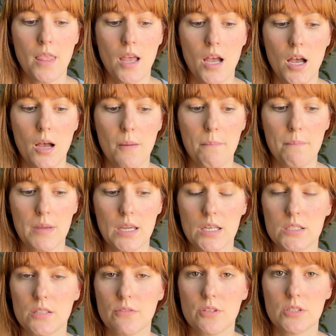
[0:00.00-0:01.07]
Um,
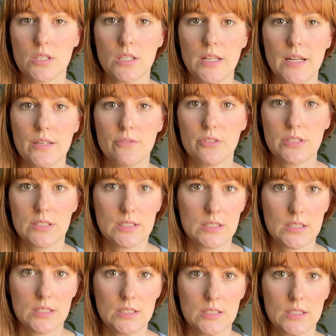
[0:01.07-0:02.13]
because if there's a lot of
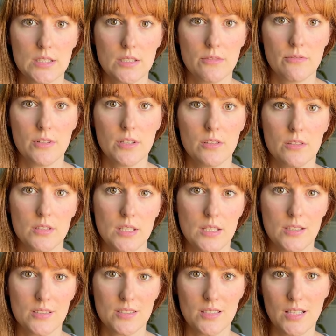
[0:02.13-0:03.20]
resistance in the field, then
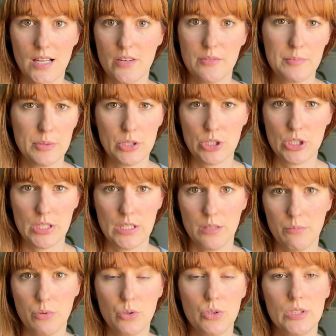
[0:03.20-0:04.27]
there's a lot of pushing
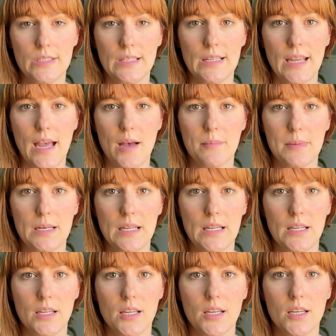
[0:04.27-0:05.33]
and pulling
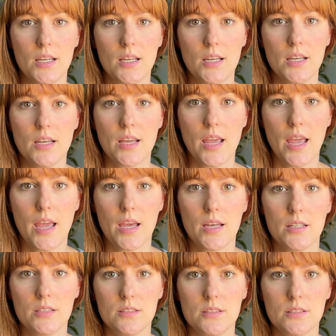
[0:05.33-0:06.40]
happening,
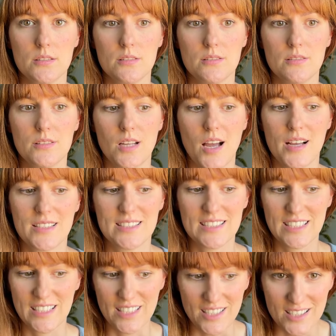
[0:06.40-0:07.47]
and not
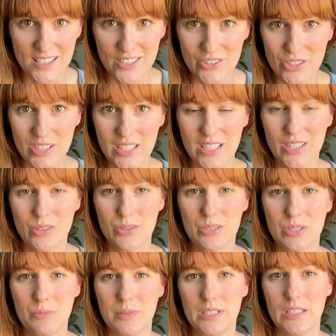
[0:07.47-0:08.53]
seeing clearly
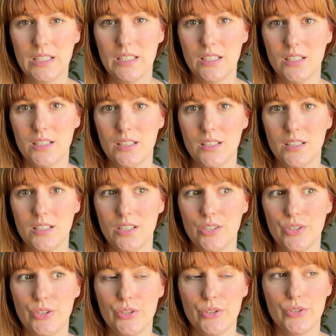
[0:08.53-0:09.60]
ultimately.
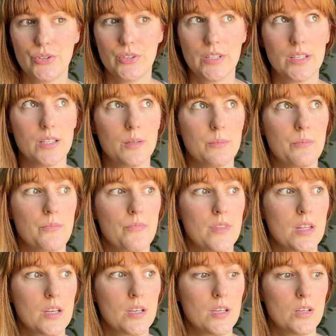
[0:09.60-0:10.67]
You know, um,
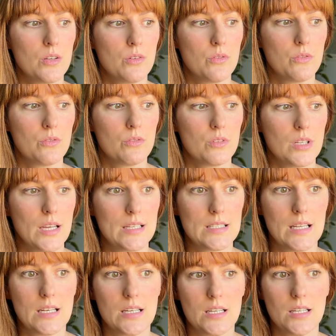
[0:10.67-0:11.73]
the
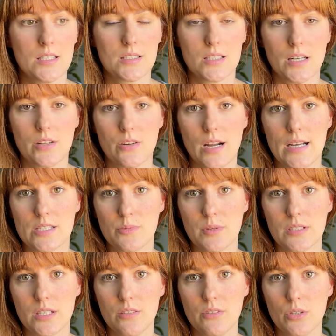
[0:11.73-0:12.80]
identity is another
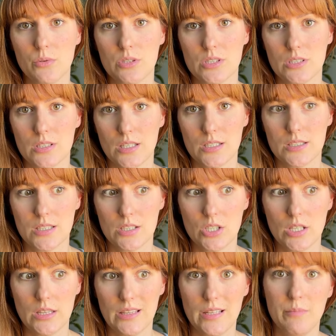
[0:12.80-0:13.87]
aspect of it, which is like such
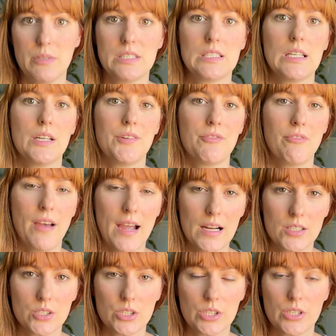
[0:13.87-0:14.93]
a limiting
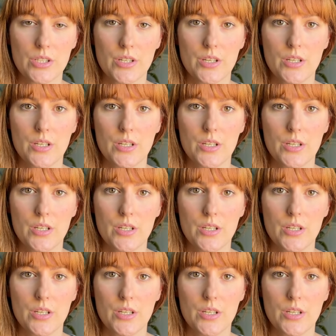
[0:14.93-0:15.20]
factor